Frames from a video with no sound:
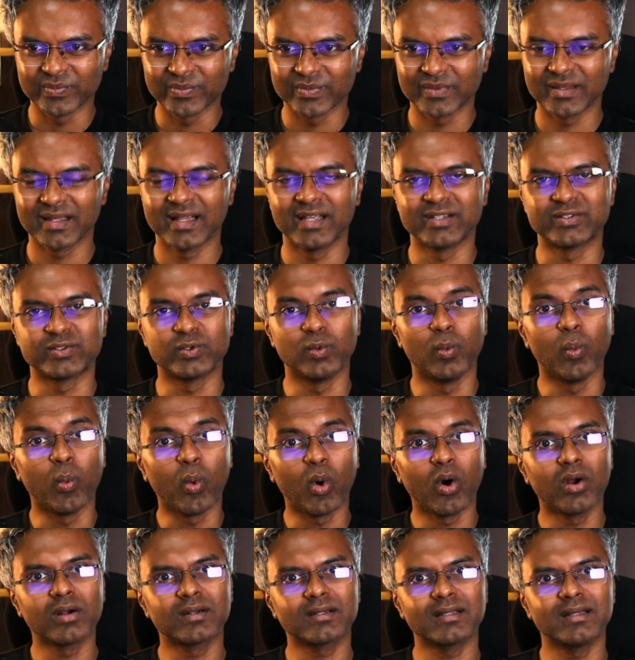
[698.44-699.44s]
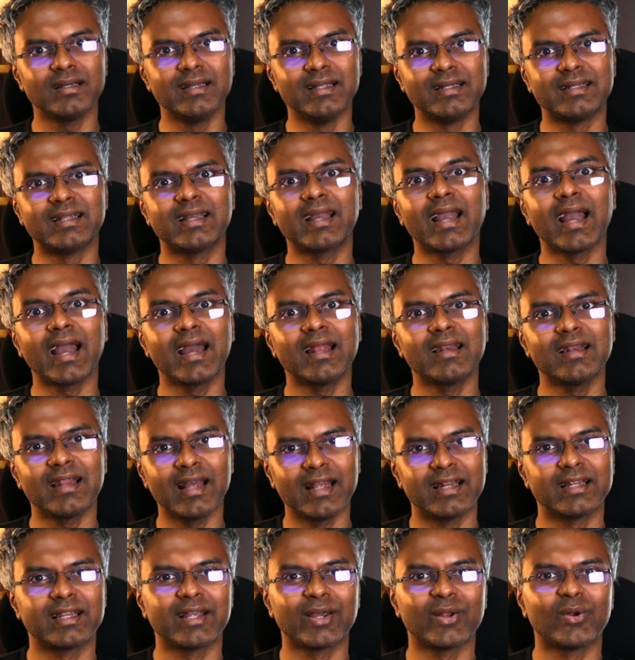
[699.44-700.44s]
as to what it can
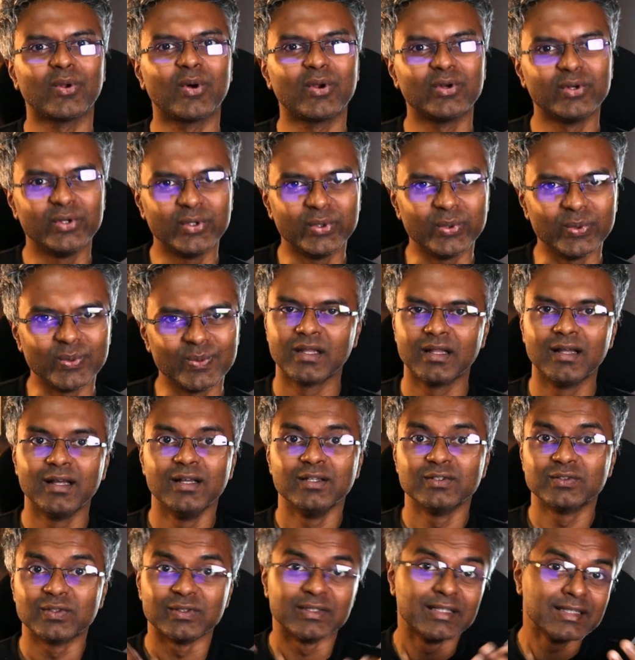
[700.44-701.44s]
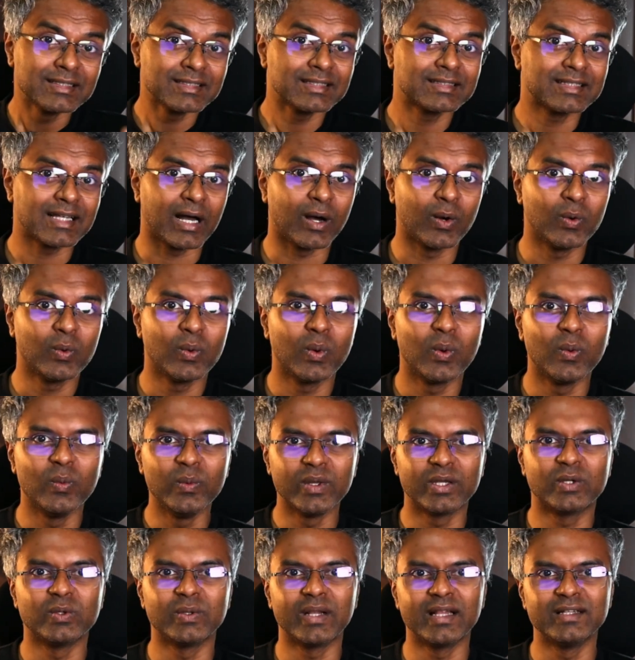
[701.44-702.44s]
and cannot do. So this is how we
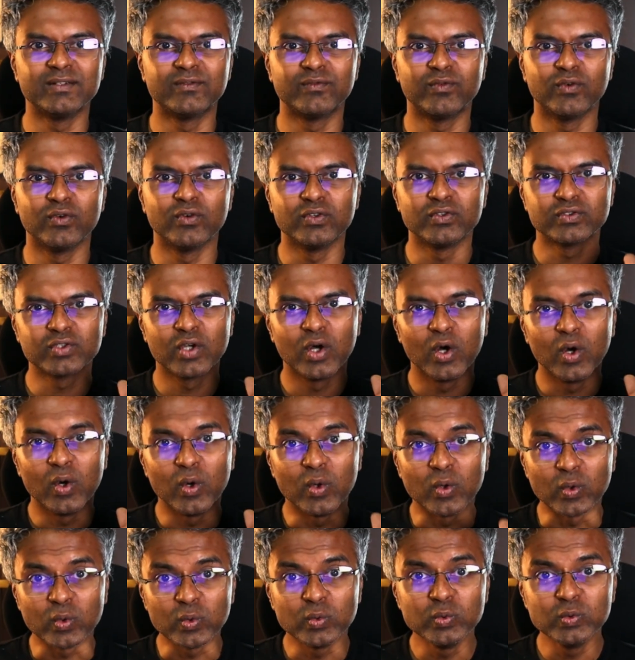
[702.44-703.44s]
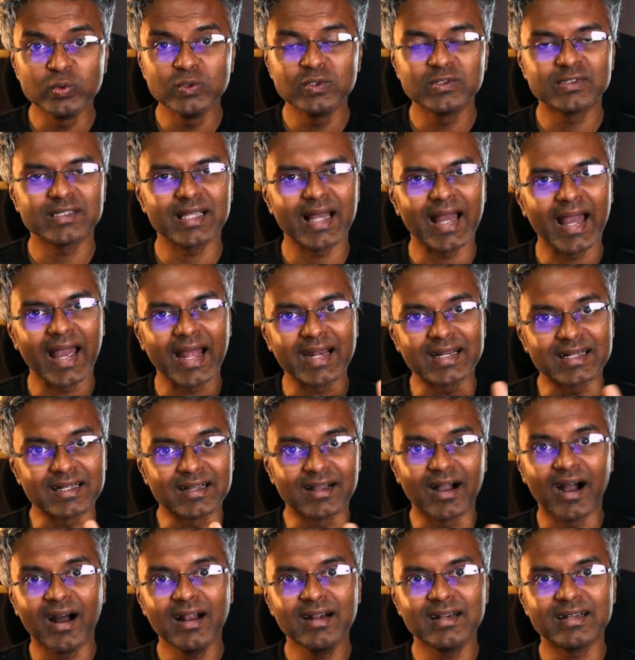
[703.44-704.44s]
could enforce rules and
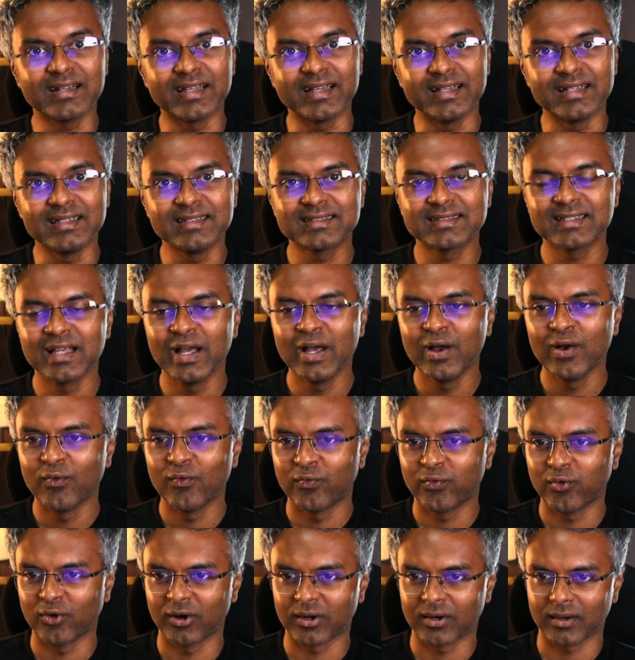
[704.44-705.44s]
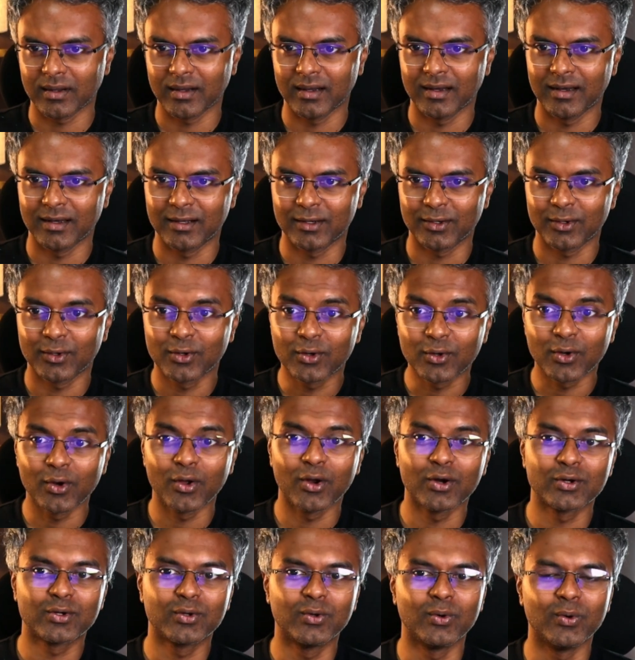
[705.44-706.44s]
guardrails for our
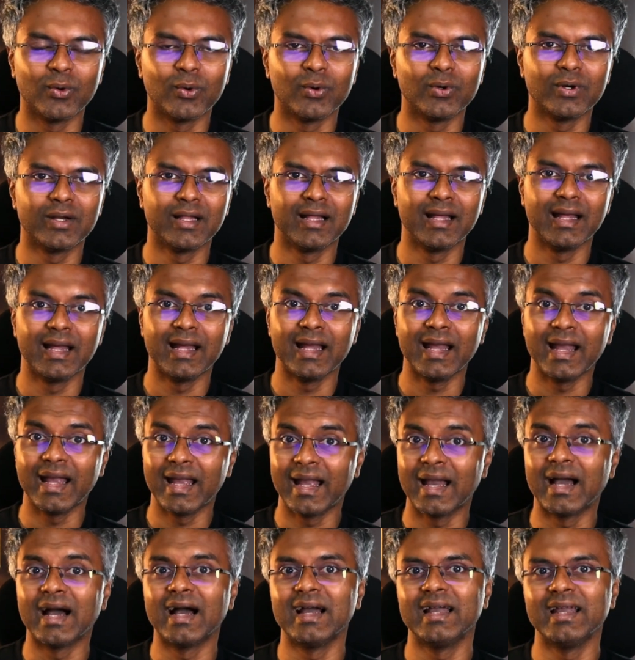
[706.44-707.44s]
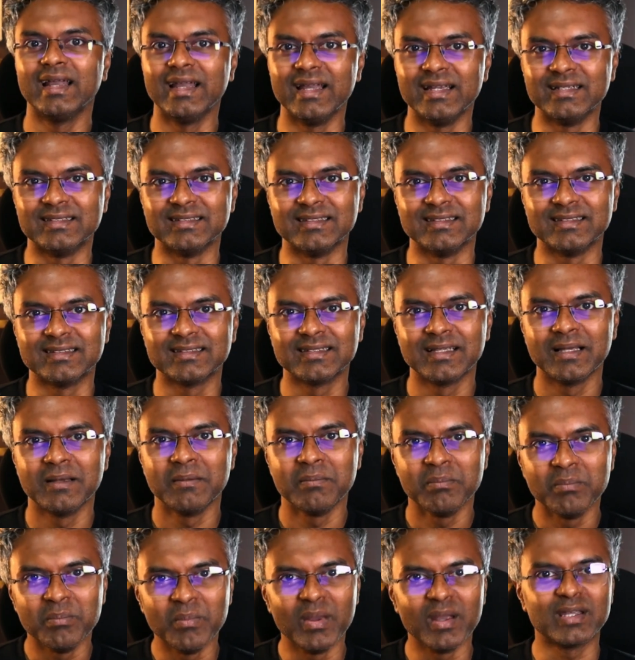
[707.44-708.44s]
Claude Code AI agents,
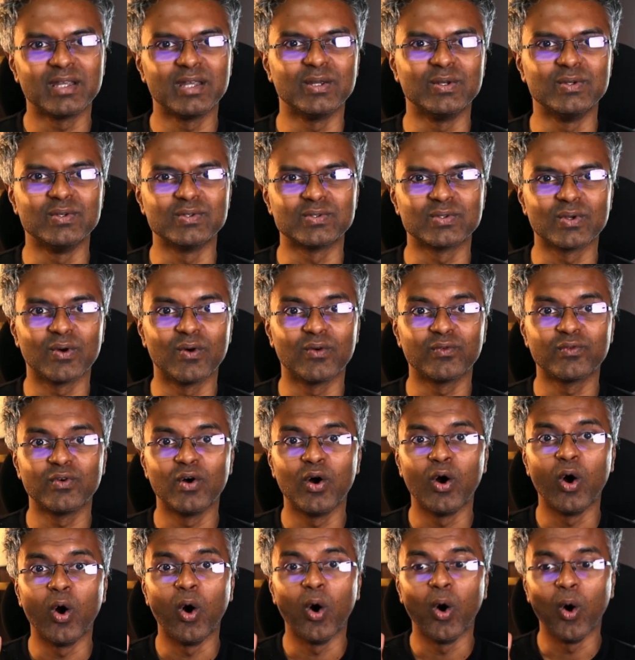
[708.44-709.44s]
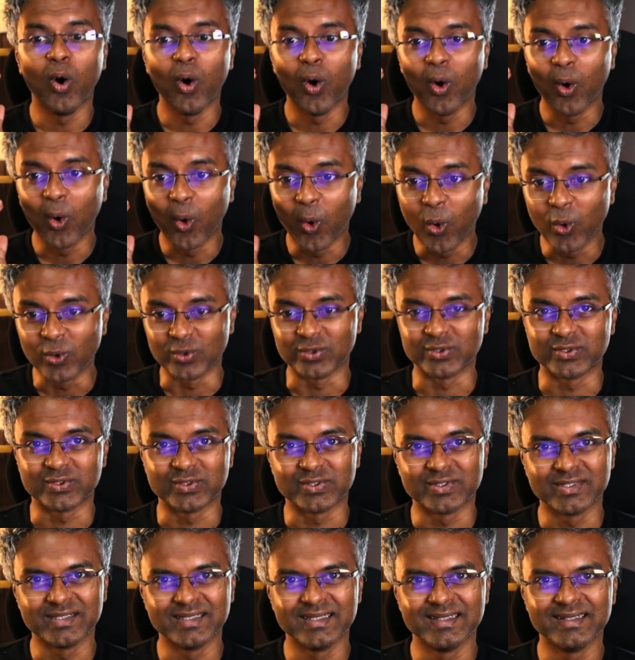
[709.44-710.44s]
making use of
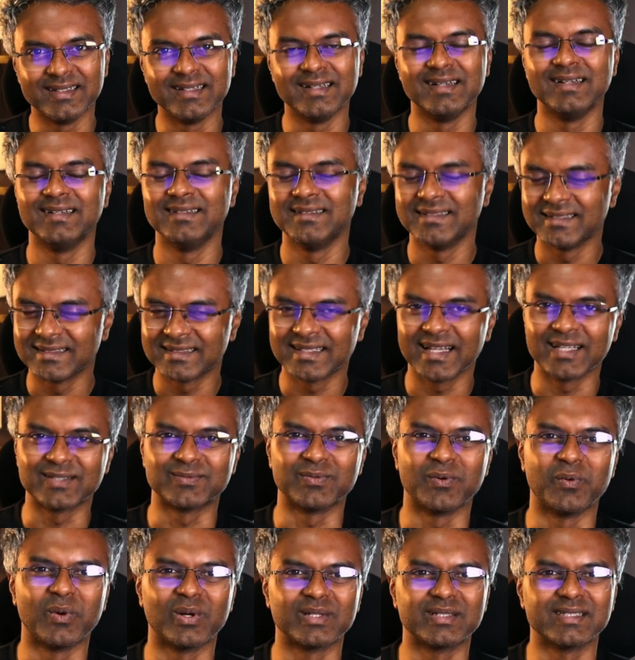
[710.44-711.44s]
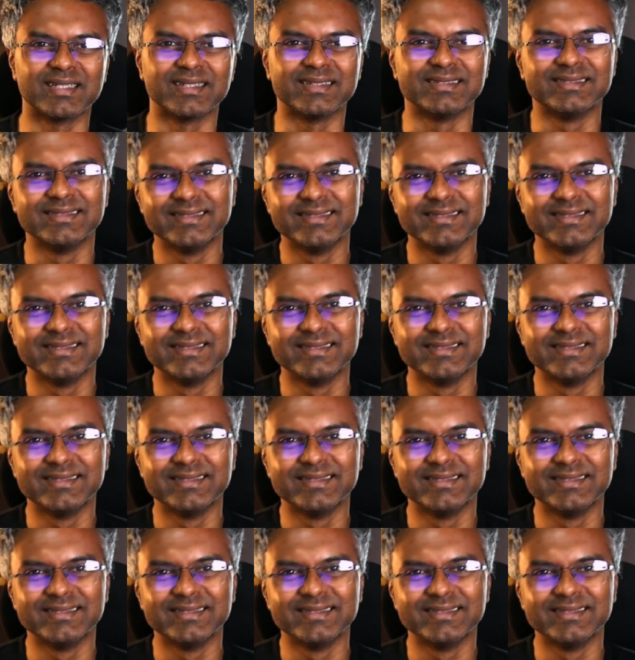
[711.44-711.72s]
hooks. Thanks for watching.